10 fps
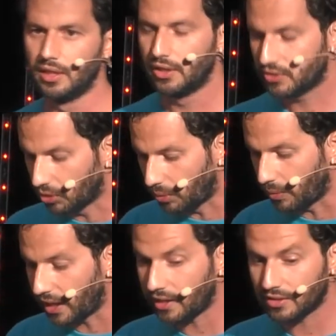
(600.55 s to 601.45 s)
So we
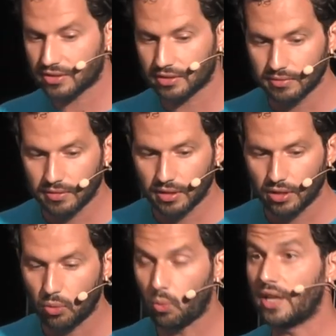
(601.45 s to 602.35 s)
went
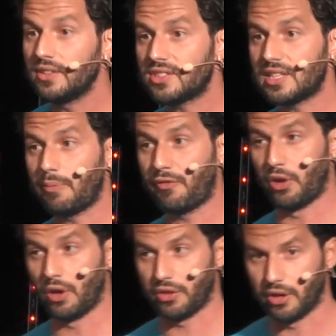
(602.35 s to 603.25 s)
1 step
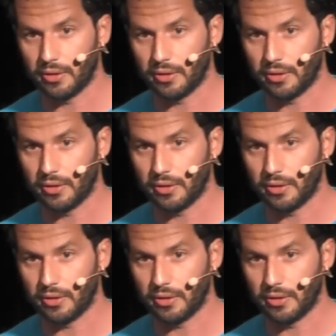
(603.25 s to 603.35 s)
further.